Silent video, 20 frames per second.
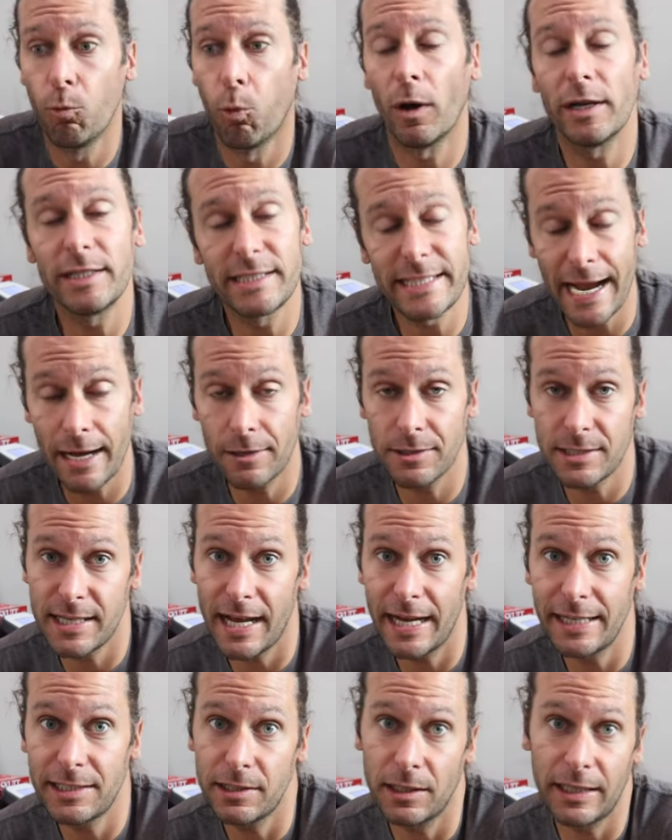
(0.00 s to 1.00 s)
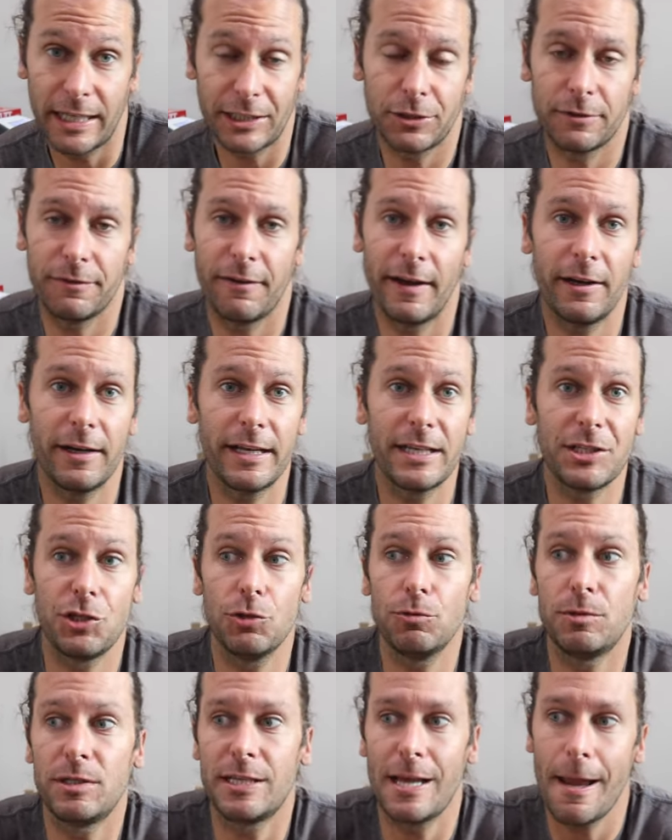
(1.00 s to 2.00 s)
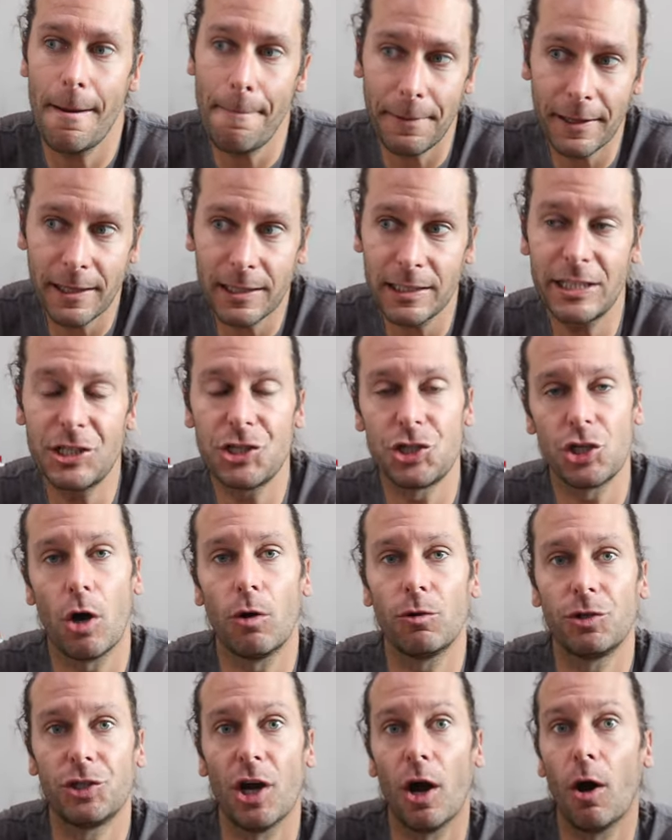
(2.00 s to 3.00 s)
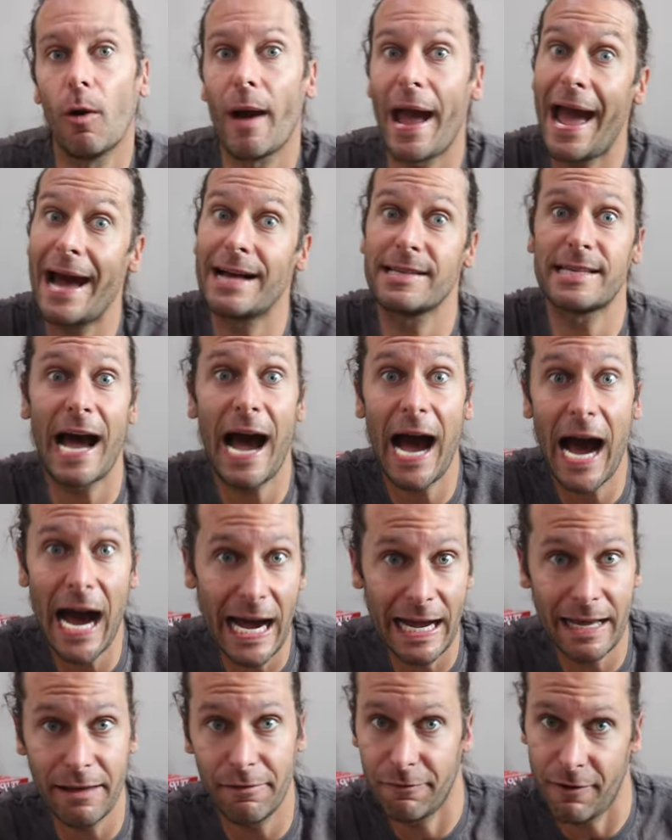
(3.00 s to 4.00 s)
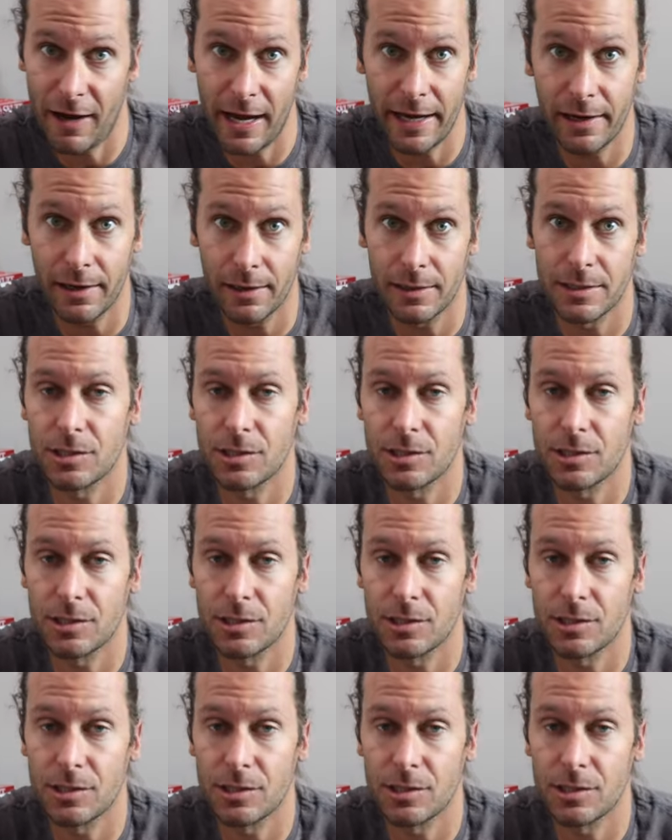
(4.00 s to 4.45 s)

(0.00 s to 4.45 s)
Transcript: One downside to electrofiring is you typically don't go as high fire.